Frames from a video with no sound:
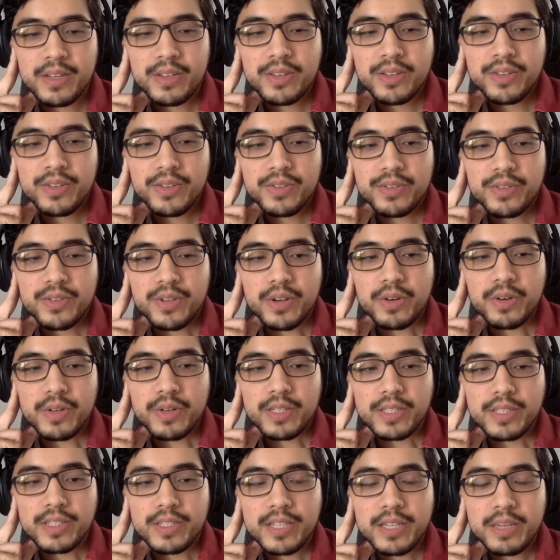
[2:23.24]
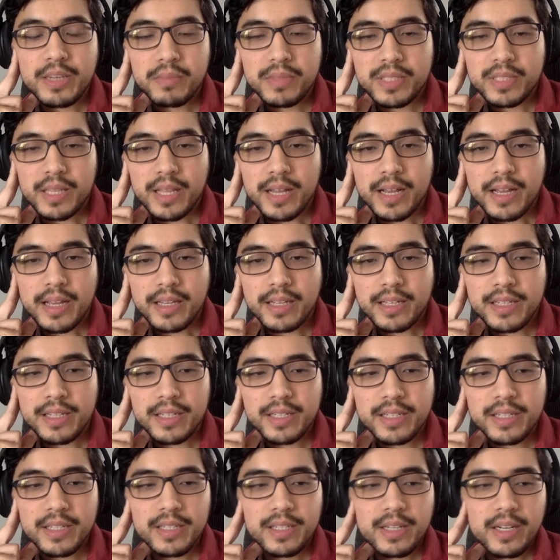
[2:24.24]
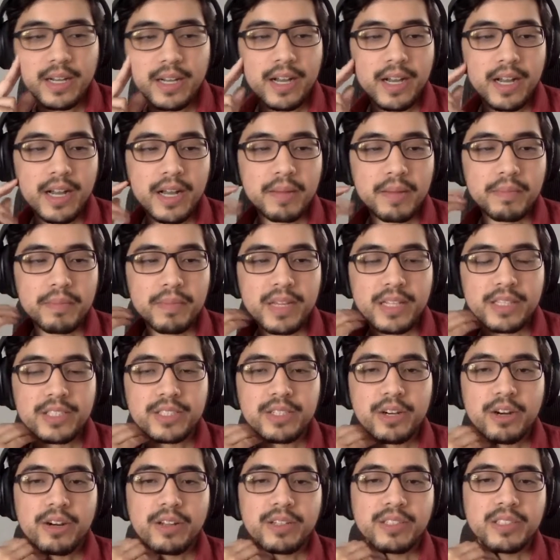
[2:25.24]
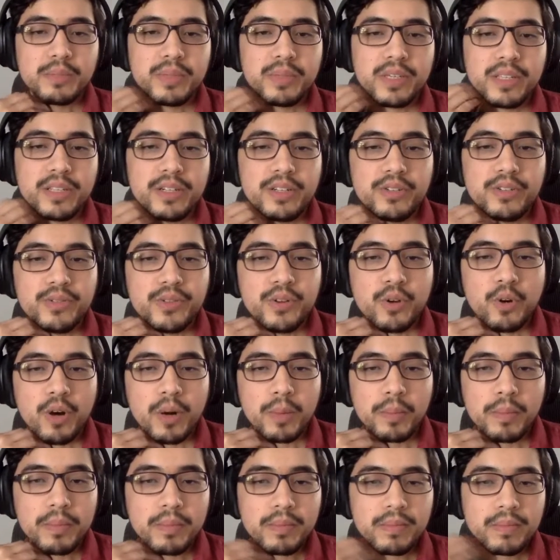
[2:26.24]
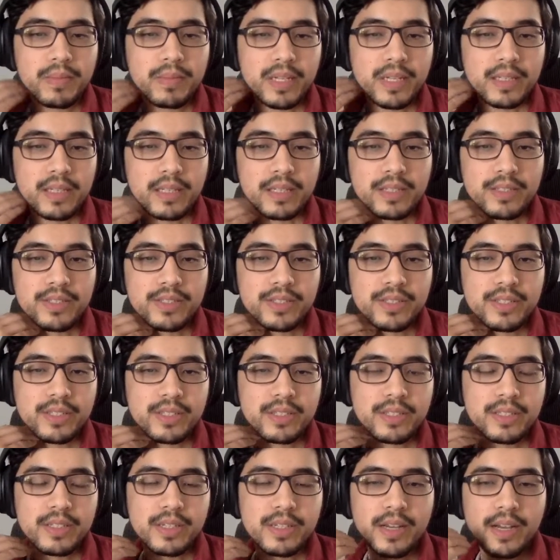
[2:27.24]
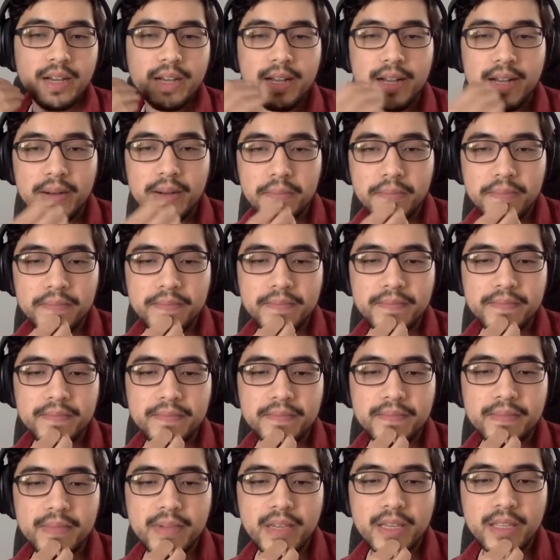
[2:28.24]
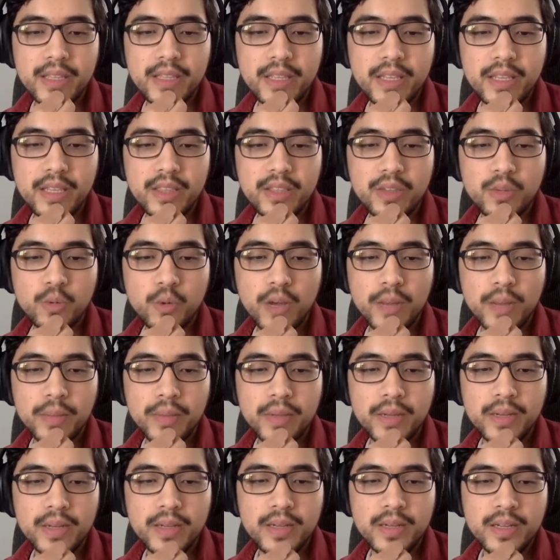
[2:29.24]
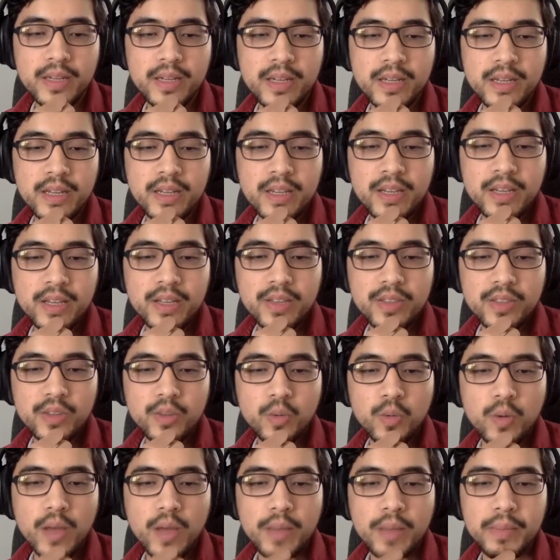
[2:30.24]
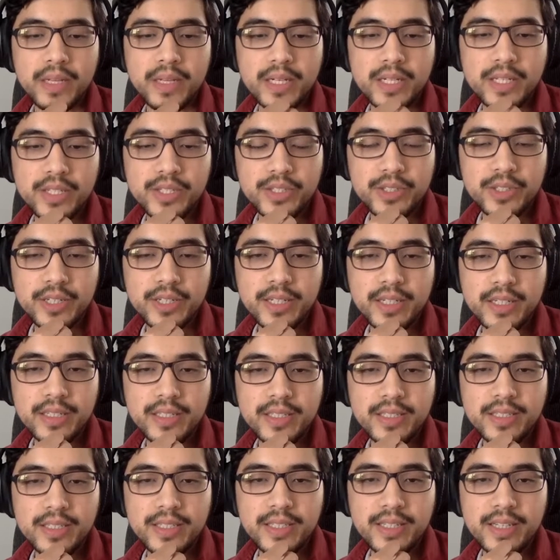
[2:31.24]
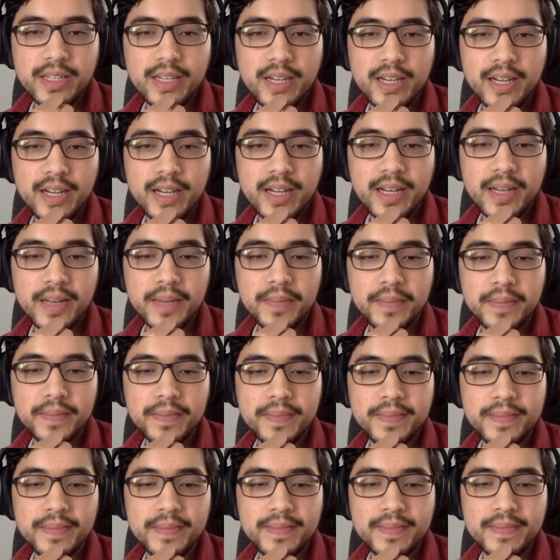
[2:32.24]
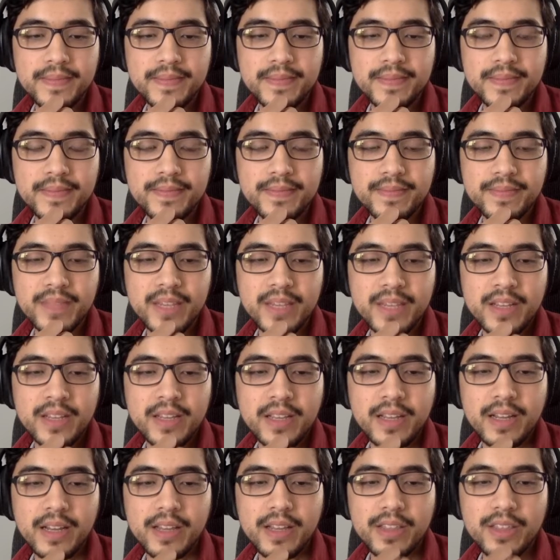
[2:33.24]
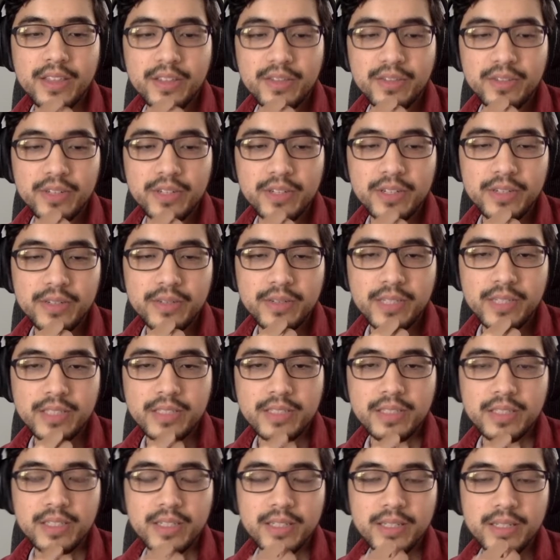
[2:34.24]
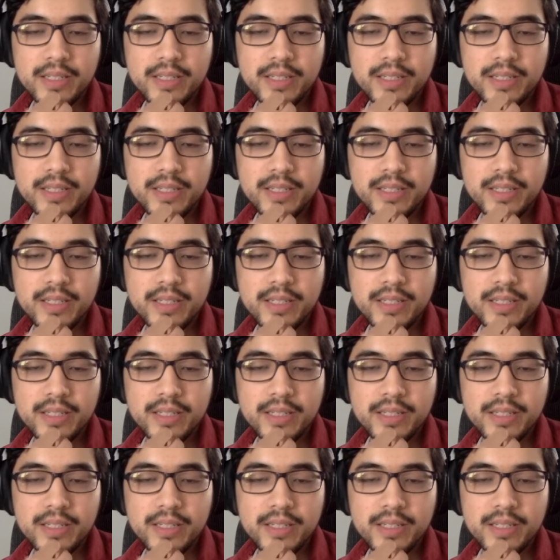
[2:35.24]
So it seems like it's starting to be the new norm, at least in the web industry. And I think for good reason.